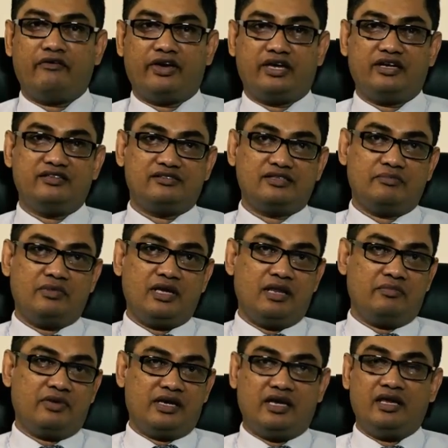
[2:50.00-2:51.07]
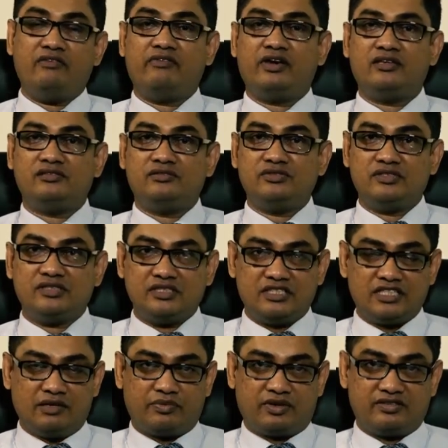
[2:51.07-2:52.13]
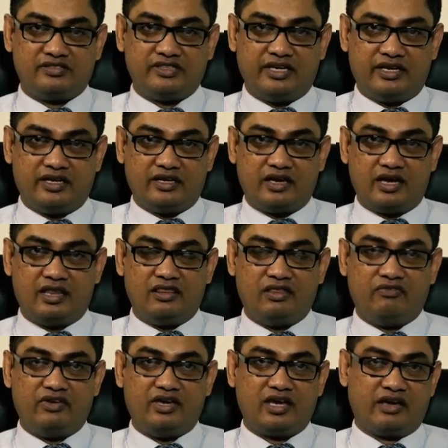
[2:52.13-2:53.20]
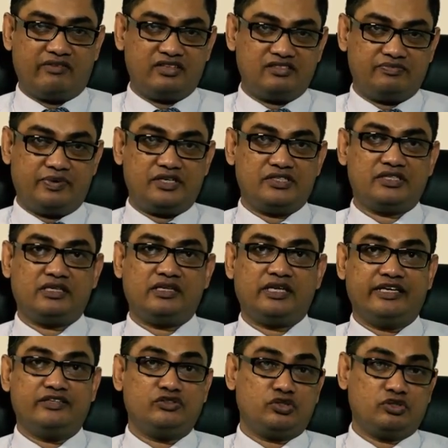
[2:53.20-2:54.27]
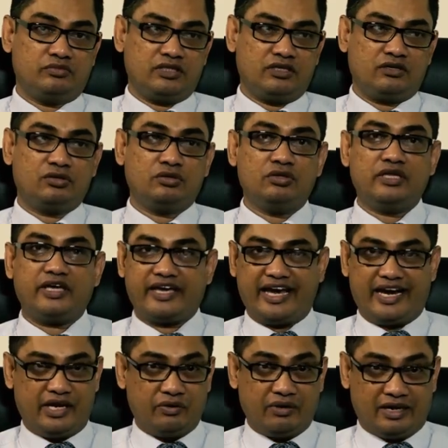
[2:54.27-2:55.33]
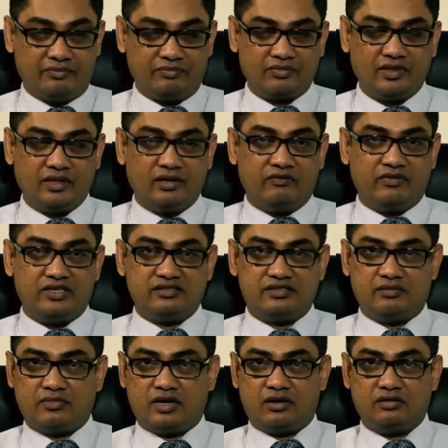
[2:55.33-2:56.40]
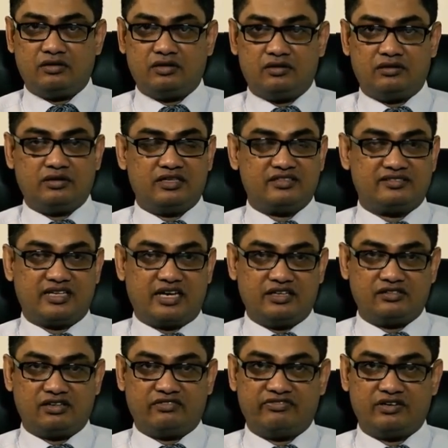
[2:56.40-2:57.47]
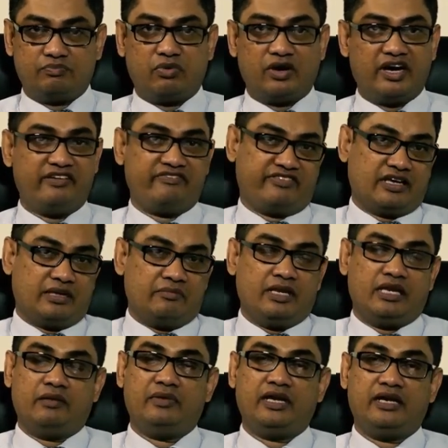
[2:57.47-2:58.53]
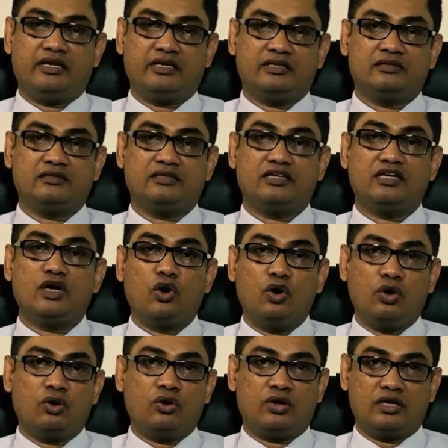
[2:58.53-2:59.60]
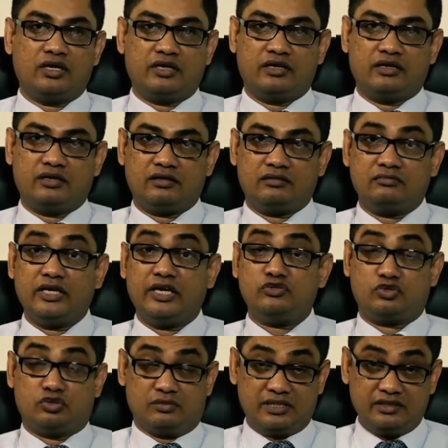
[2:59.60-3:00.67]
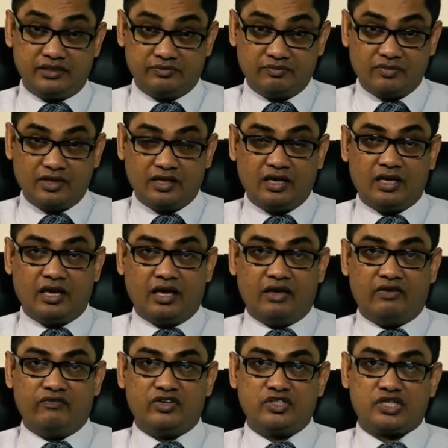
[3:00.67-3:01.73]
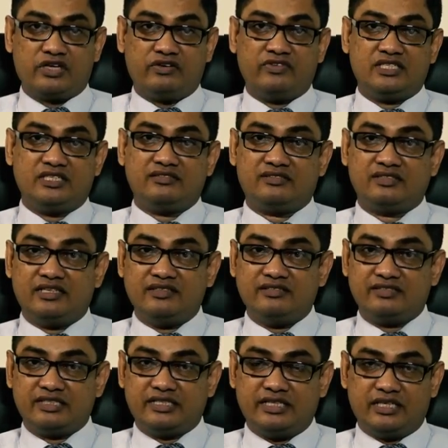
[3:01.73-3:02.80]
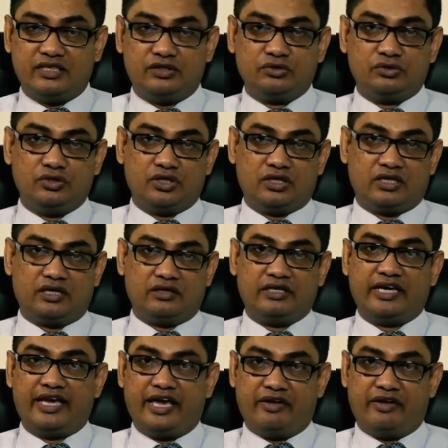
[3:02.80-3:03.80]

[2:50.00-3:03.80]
It is a minimally invasive surgical procedure, and we have a special instrument called the cannula, which is about the size of a 0.5 millimeter, a hollow instrument, which is inserted to the